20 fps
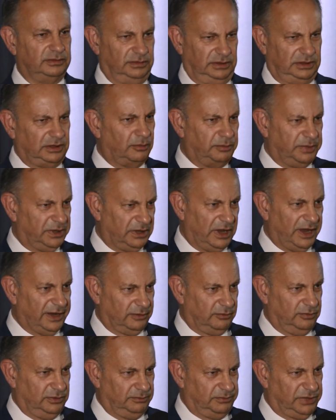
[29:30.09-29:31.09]
you know, a bit
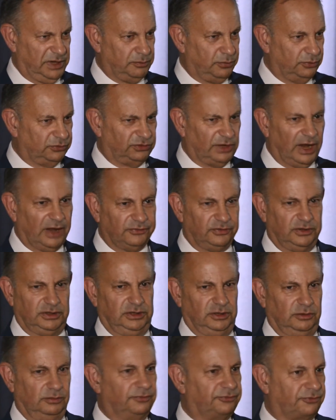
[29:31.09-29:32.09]
like when people shout at you,